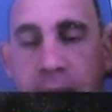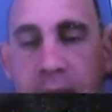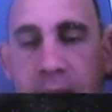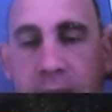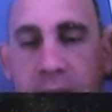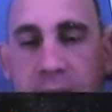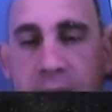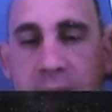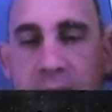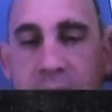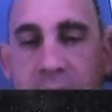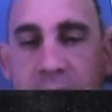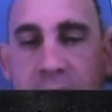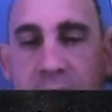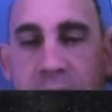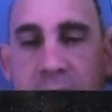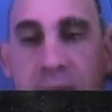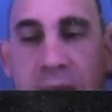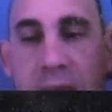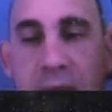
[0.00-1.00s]

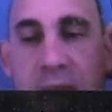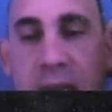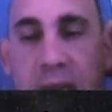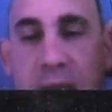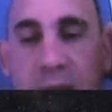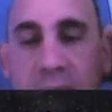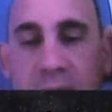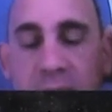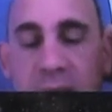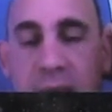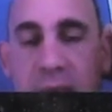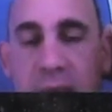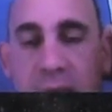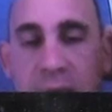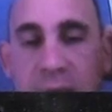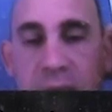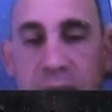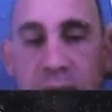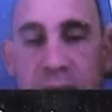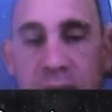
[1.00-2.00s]
And
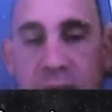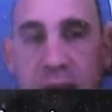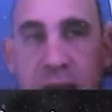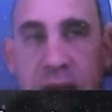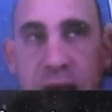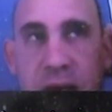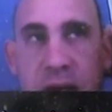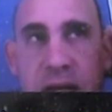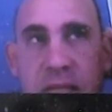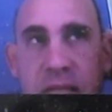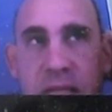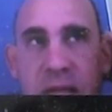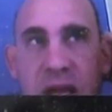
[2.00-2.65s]
that